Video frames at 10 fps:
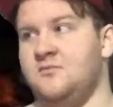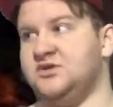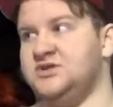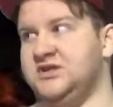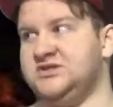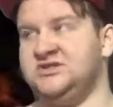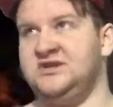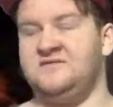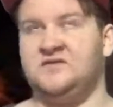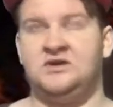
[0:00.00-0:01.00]
Let's just
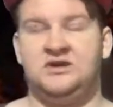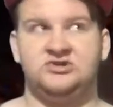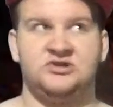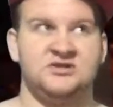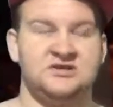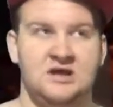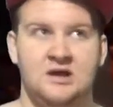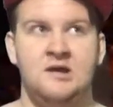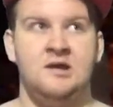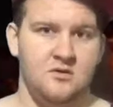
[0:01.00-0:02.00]
say for a trans
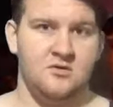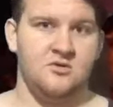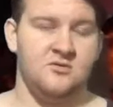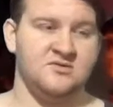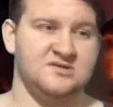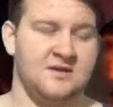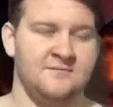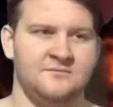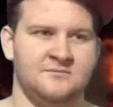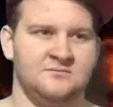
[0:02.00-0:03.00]
guy
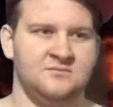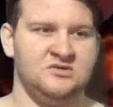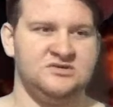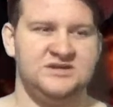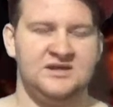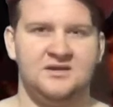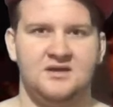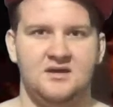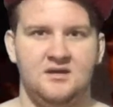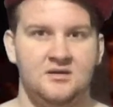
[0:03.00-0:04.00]
who's
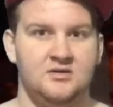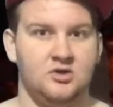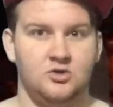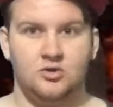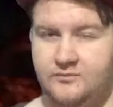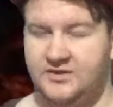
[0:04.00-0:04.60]
dating a girl,